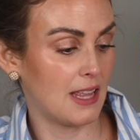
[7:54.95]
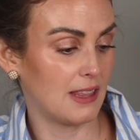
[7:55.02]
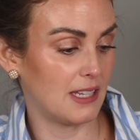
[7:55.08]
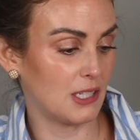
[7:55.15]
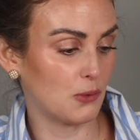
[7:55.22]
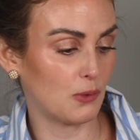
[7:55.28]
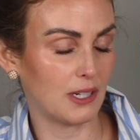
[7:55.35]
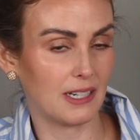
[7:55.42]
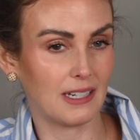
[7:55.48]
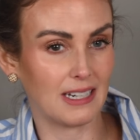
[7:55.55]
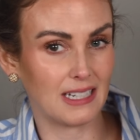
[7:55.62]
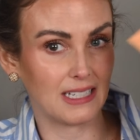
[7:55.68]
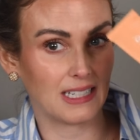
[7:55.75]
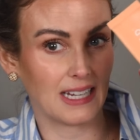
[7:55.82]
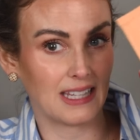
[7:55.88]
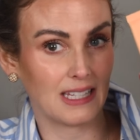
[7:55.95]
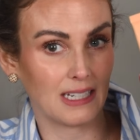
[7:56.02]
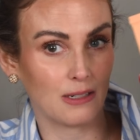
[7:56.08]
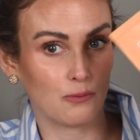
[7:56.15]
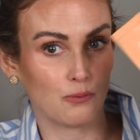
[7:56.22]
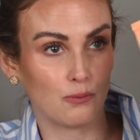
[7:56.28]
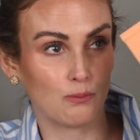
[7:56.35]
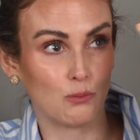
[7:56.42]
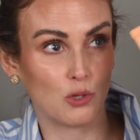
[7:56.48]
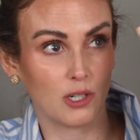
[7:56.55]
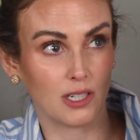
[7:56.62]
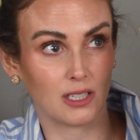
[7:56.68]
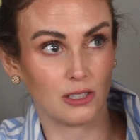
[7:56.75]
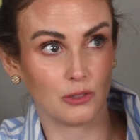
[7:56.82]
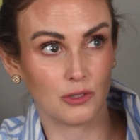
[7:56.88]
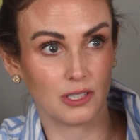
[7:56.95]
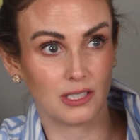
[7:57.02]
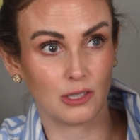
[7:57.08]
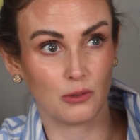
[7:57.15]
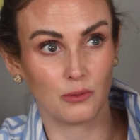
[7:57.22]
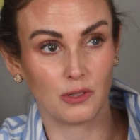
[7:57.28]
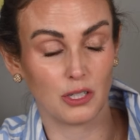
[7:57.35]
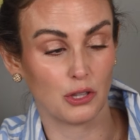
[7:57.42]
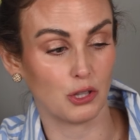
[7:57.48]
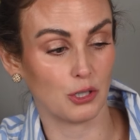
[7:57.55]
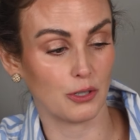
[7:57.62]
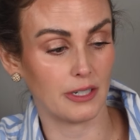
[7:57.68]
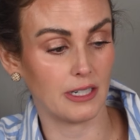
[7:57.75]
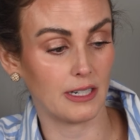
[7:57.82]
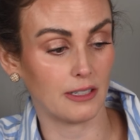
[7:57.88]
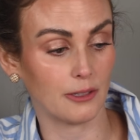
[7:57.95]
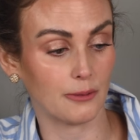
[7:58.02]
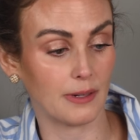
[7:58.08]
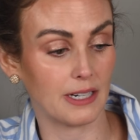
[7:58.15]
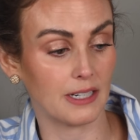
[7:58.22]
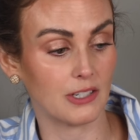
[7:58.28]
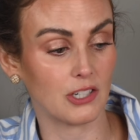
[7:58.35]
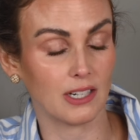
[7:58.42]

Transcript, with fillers: This one is, I think, more close to the $30 range,